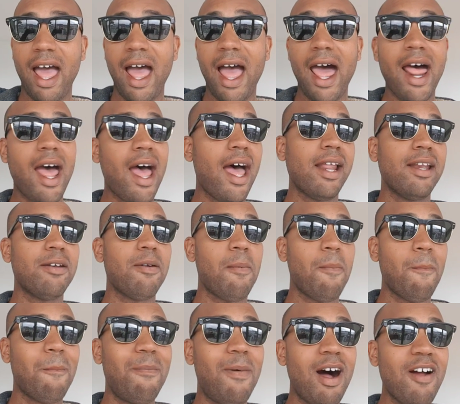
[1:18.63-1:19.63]
and
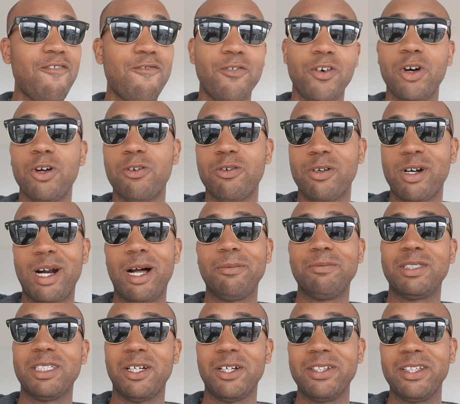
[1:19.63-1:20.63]
my foot
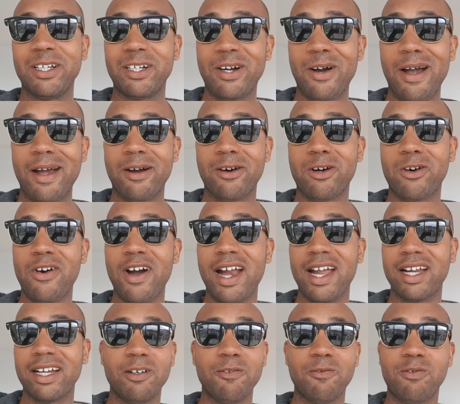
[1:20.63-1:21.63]
rubbed on the
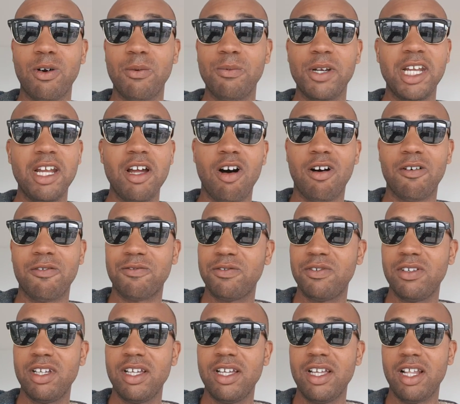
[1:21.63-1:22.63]
crank from the off,
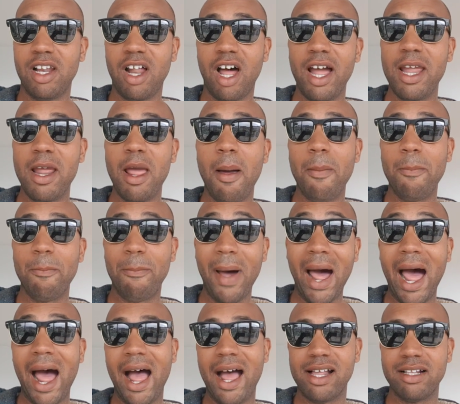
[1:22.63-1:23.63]
like
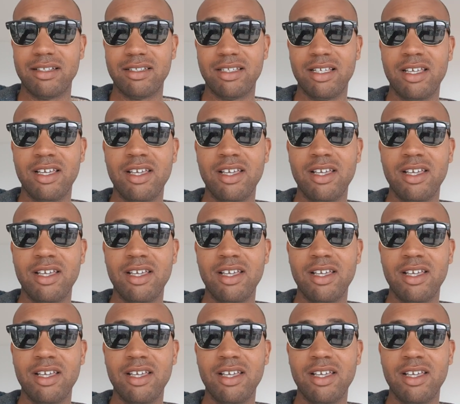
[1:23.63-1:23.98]
bad.